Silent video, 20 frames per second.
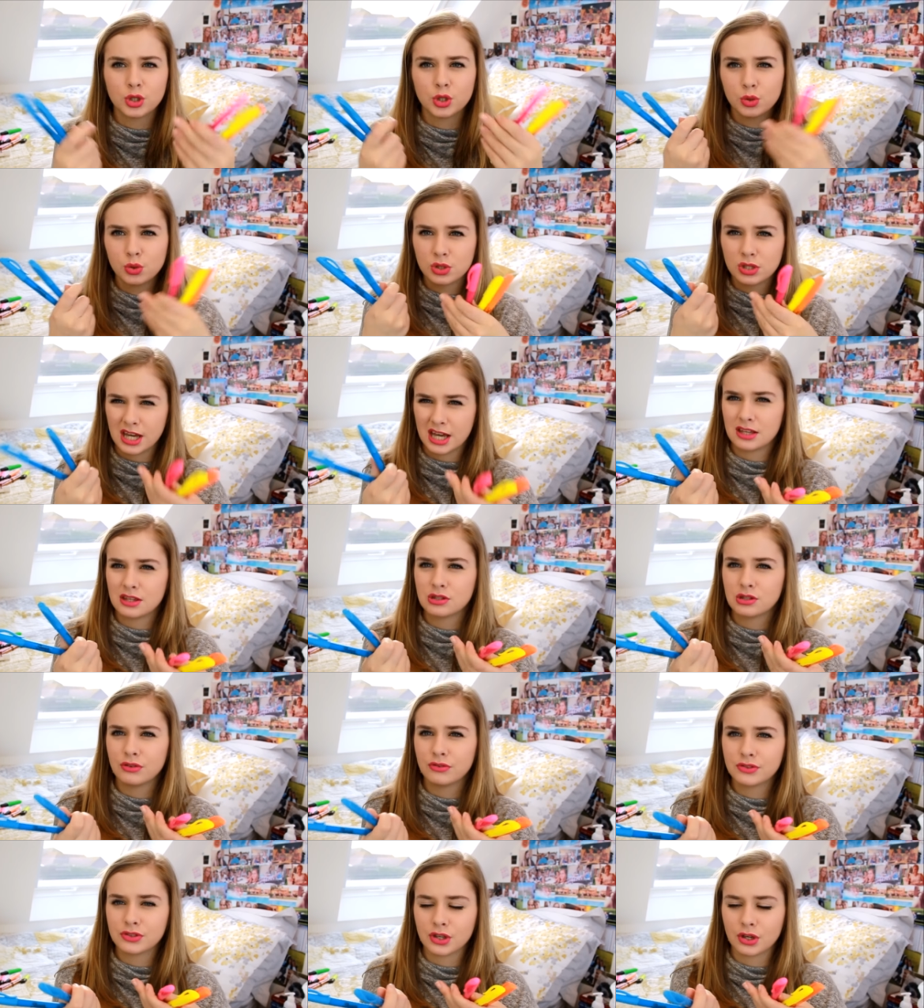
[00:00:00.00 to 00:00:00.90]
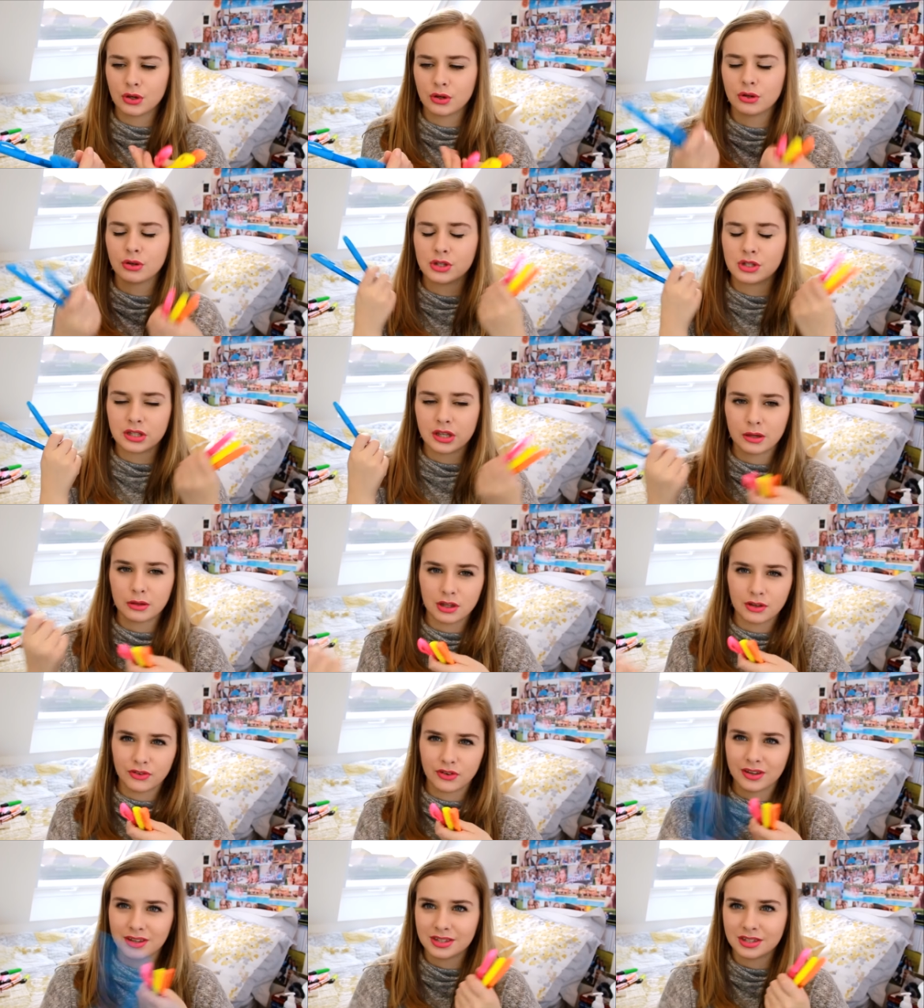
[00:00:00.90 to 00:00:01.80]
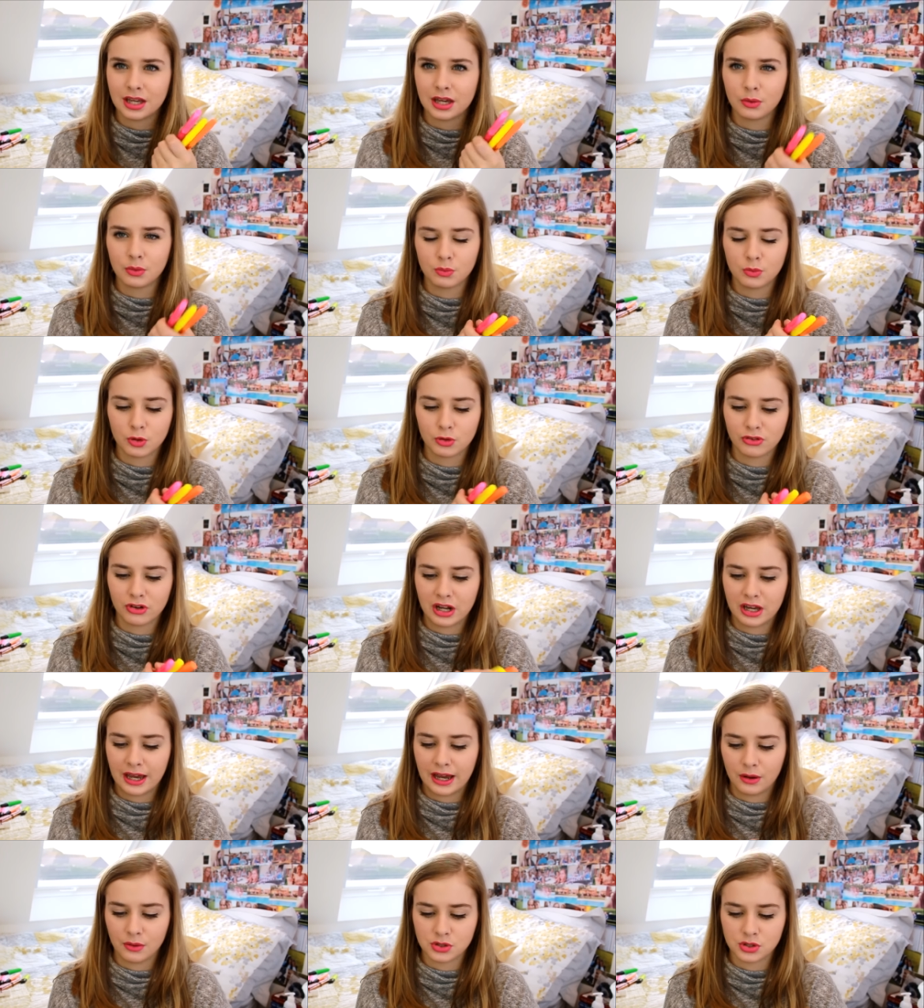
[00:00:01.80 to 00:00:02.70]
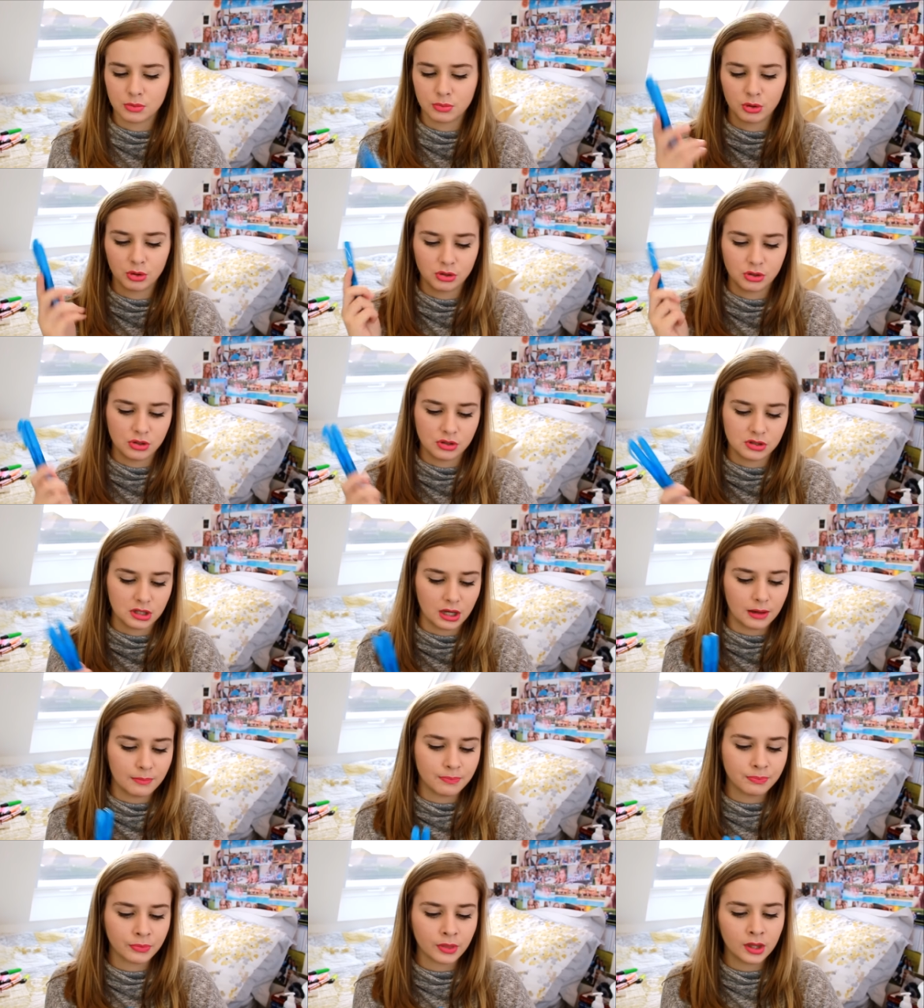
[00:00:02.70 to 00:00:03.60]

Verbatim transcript: two sets of, so, because like the first set we're running out, so I bought a new set.